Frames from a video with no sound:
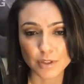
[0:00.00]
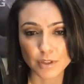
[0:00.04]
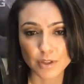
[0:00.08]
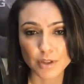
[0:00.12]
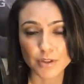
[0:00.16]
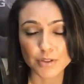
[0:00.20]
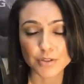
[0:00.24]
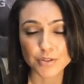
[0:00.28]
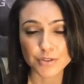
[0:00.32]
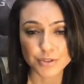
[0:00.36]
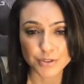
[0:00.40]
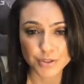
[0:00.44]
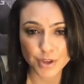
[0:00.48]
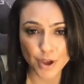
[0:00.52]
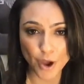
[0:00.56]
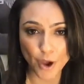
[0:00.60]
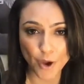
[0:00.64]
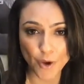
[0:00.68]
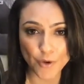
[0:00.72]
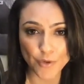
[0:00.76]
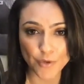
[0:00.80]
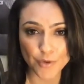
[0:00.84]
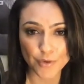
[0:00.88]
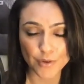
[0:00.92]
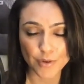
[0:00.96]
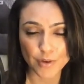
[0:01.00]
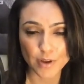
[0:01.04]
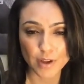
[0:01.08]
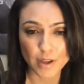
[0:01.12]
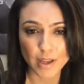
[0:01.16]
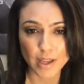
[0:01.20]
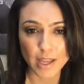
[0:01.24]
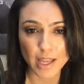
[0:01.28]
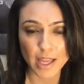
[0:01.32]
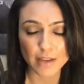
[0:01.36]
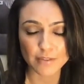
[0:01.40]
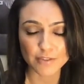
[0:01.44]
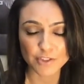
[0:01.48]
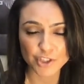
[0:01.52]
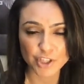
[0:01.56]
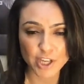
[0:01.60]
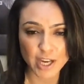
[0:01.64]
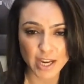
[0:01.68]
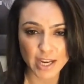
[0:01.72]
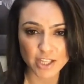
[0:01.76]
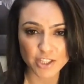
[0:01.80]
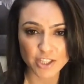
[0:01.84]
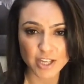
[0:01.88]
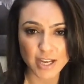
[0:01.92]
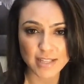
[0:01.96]
So if
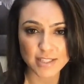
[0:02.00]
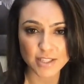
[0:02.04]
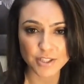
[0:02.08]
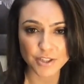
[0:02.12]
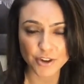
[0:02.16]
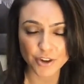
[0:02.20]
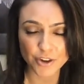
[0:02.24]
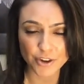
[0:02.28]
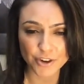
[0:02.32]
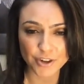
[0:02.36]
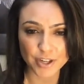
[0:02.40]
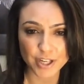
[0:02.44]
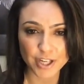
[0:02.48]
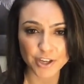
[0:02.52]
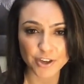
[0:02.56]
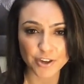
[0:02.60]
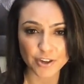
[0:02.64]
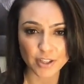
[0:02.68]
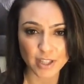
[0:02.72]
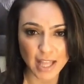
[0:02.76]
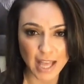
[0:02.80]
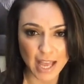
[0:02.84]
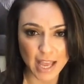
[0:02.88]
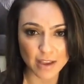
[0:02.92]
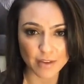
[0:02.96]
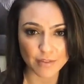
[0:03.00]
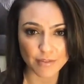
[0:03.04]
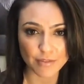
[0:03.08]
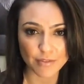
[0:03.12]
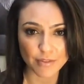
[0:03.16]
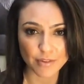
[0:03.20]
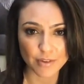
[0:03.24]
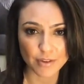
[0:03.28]
change has occurred in your life,